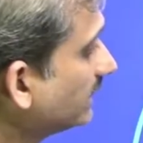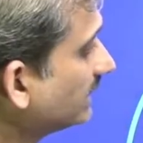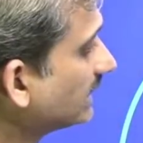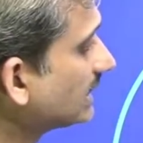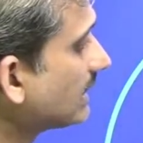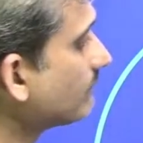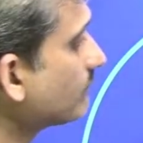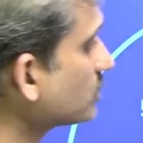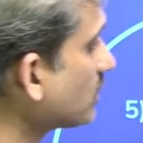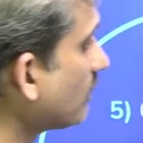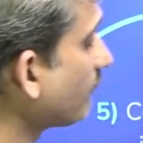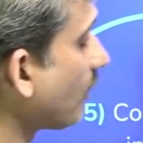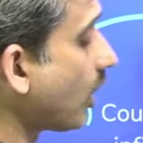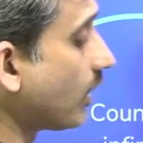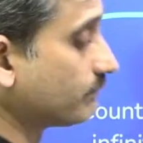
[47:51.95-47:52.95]
the numbers of
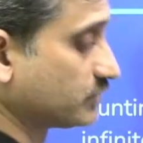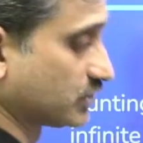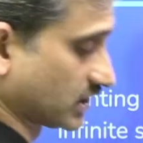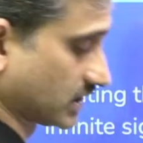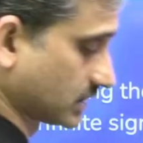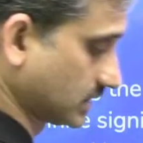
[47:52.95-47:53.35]
object,